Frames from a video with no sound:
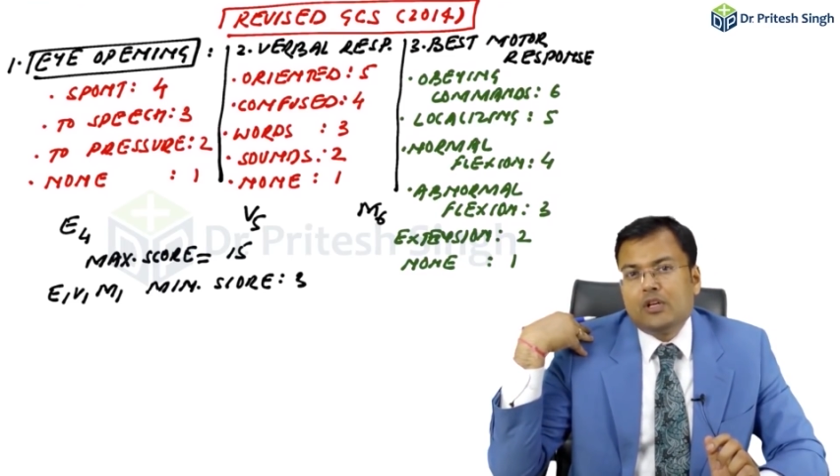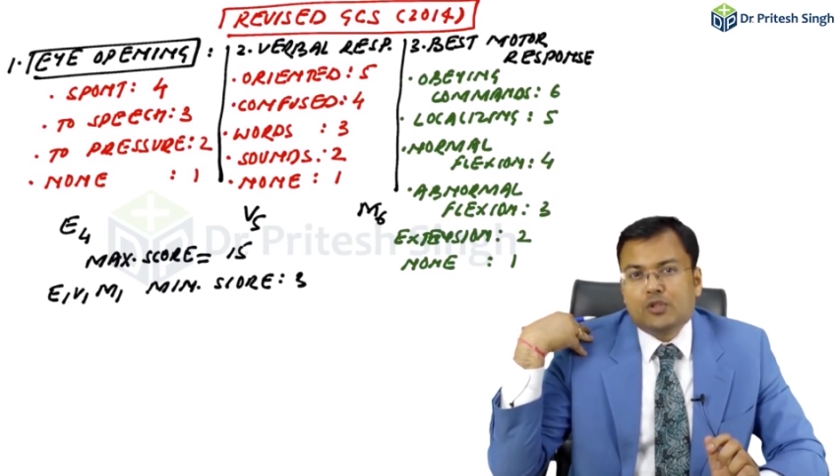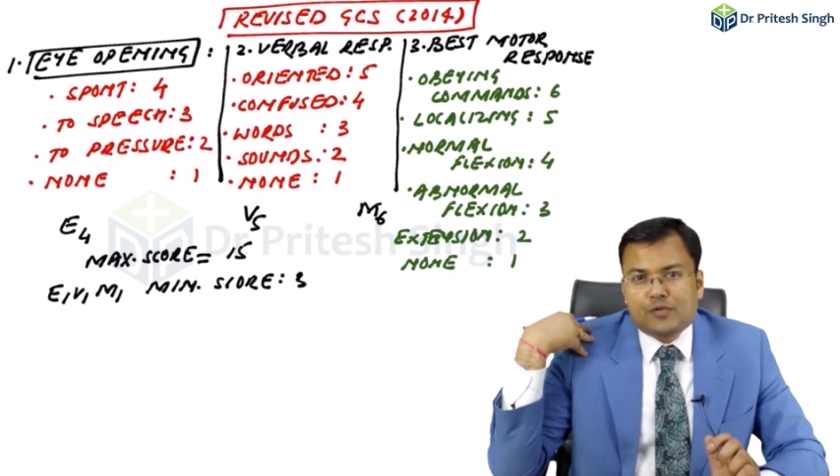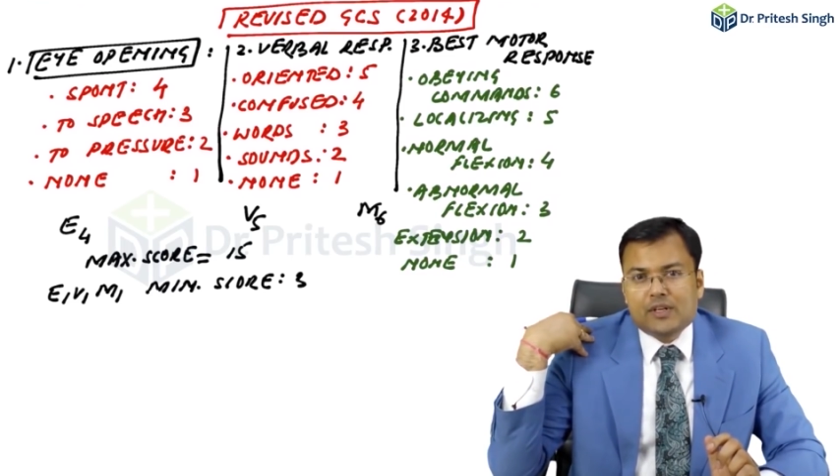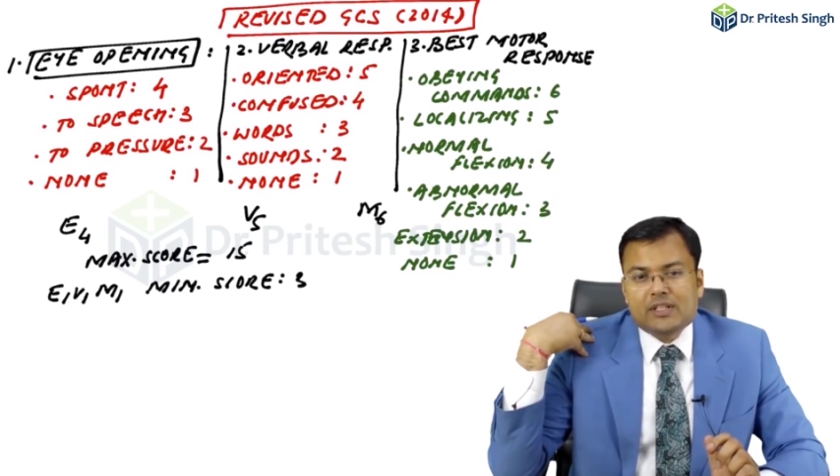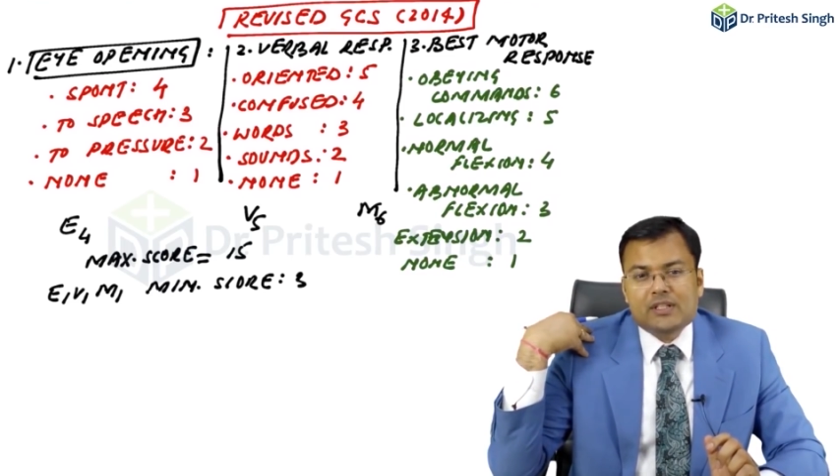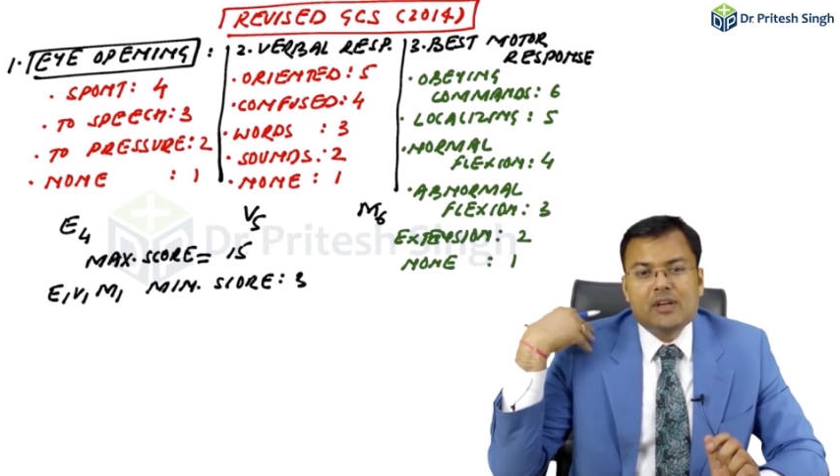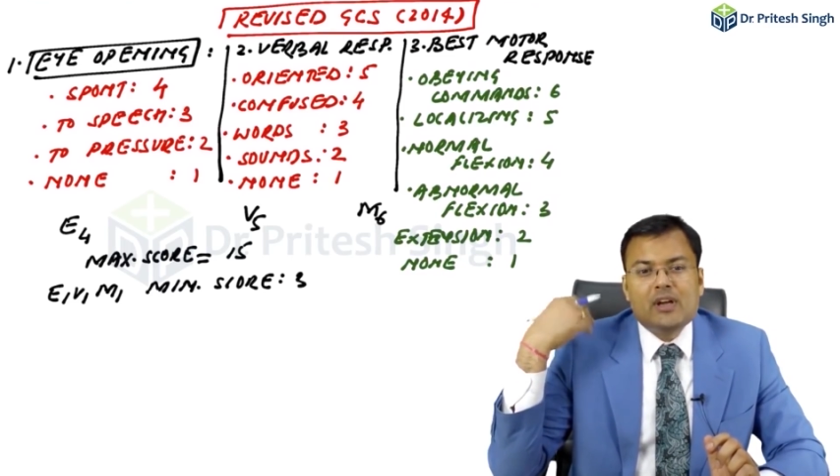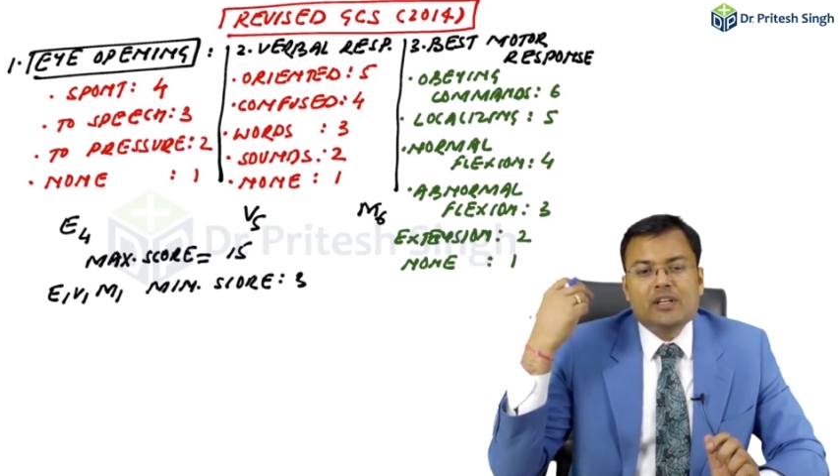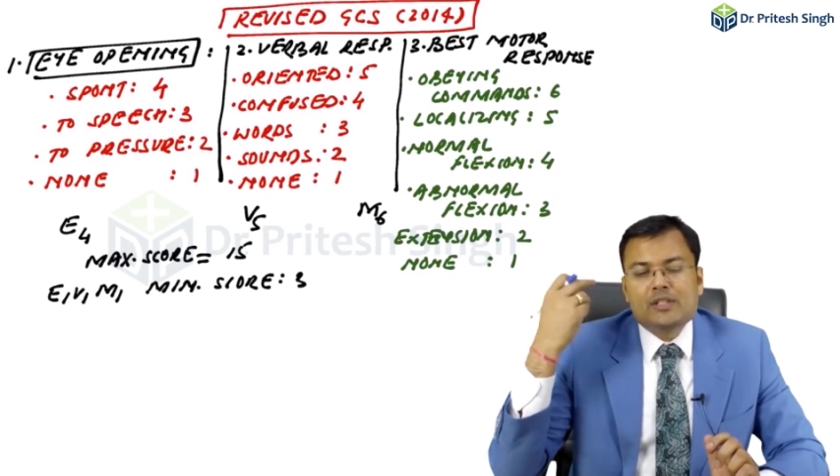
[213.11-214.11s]
So first,
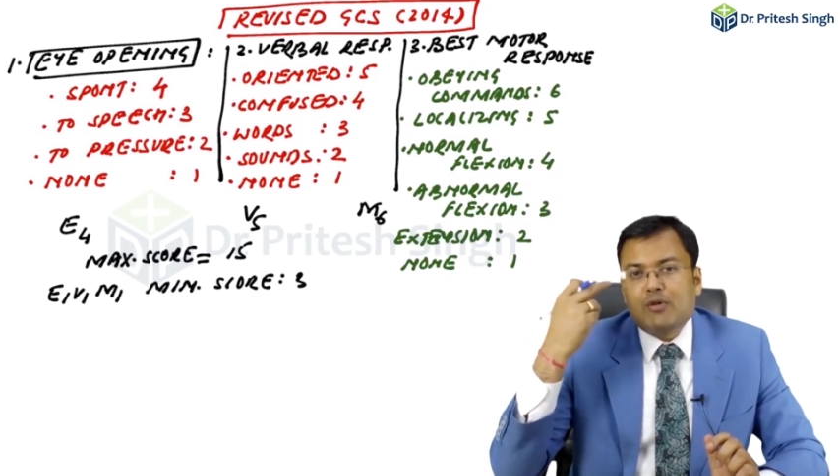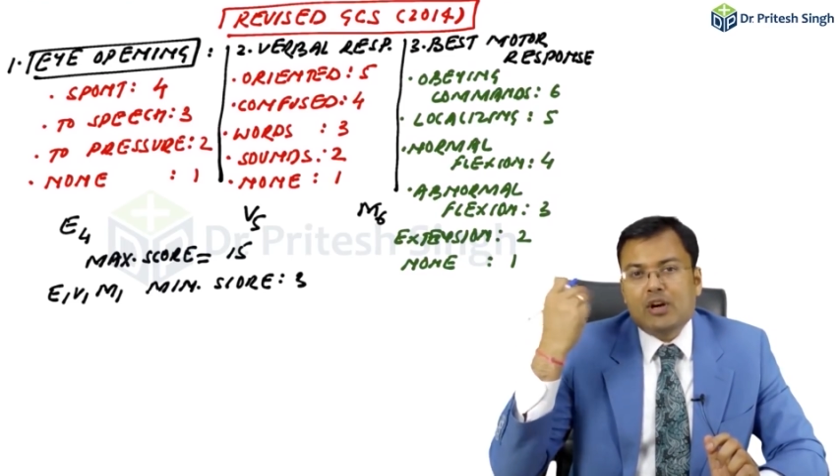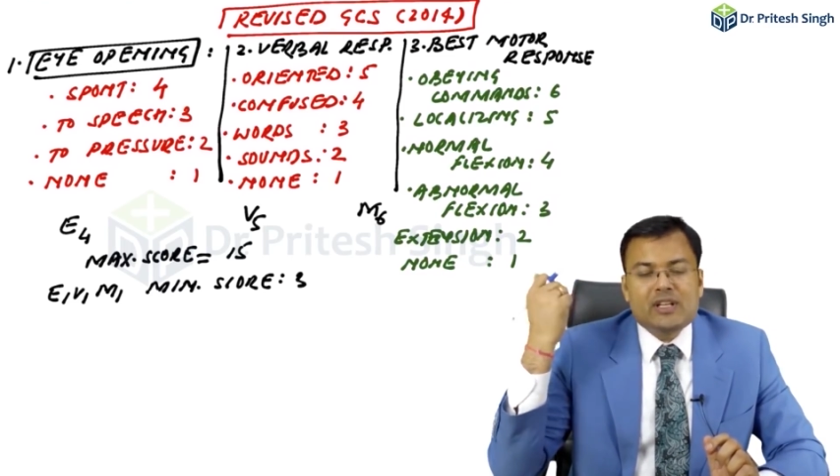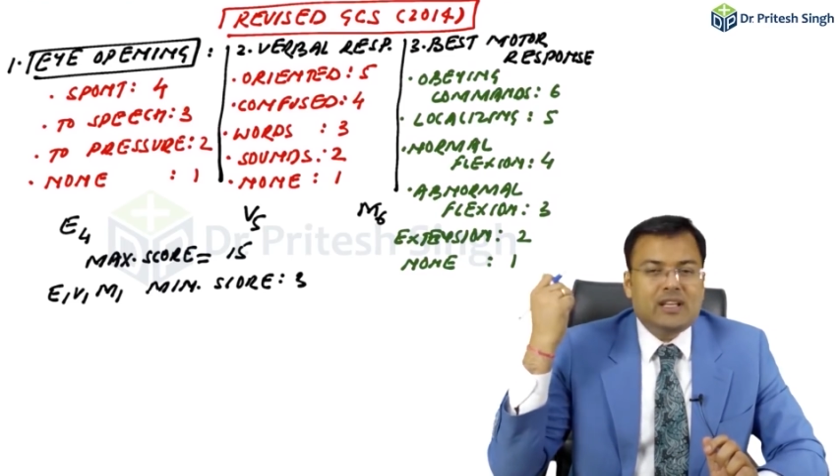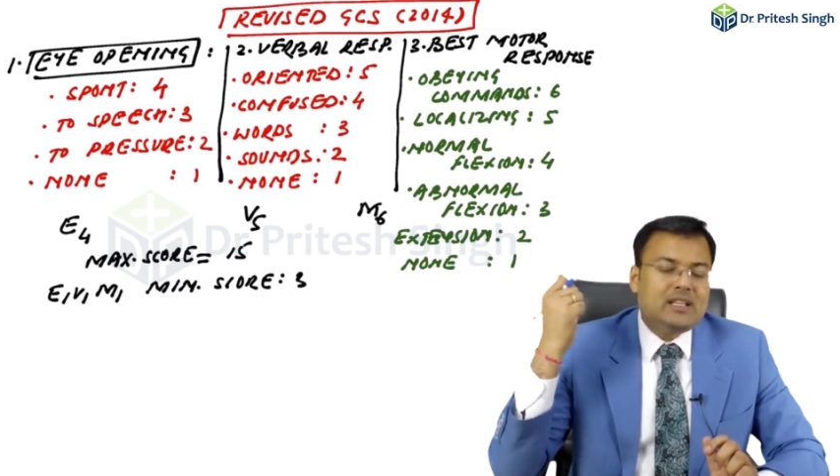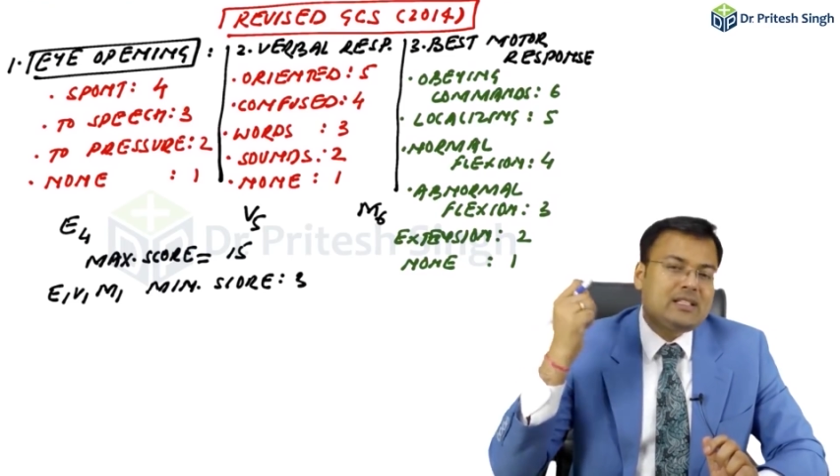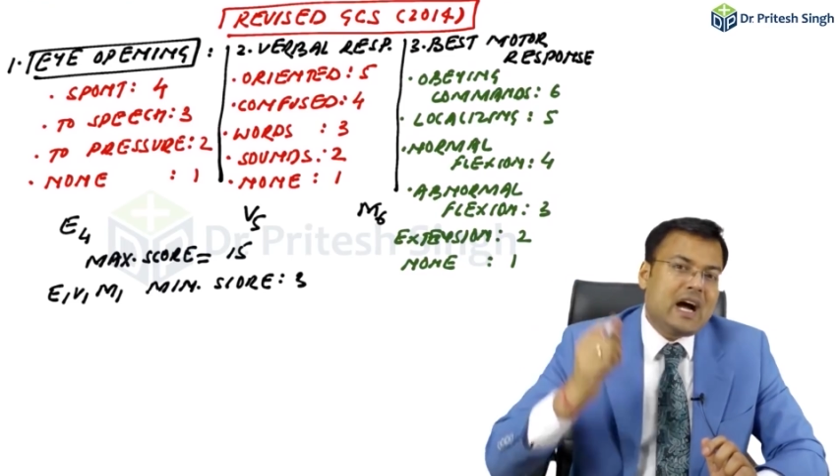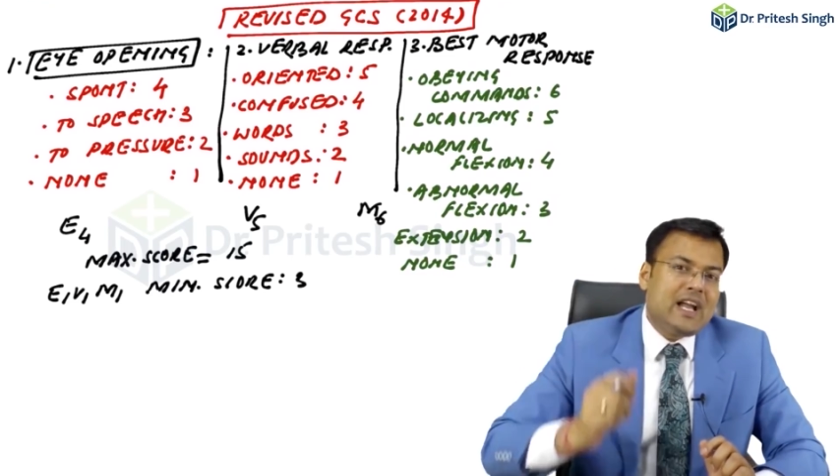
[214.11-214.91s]
spontaneous